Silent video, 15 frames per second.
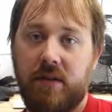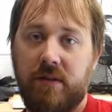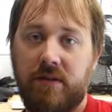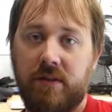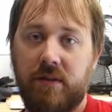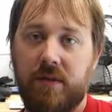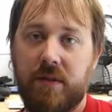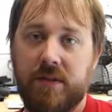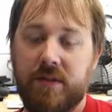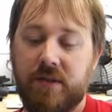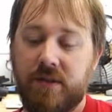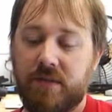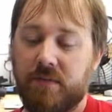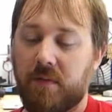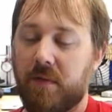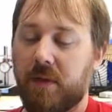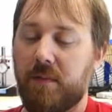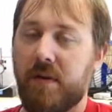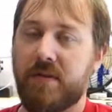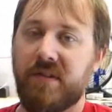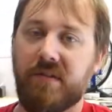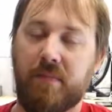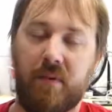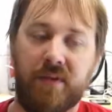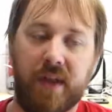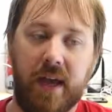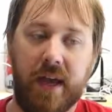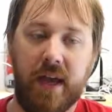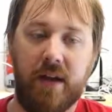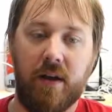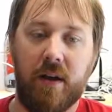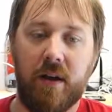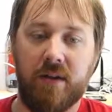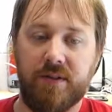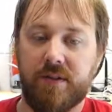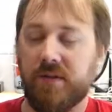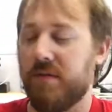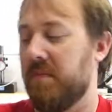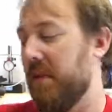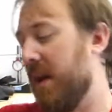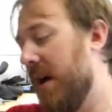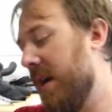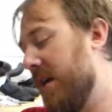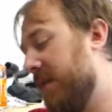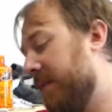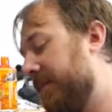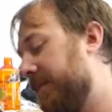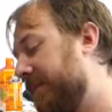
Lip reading: So this is what we're going to be using to bolt the head onto the block.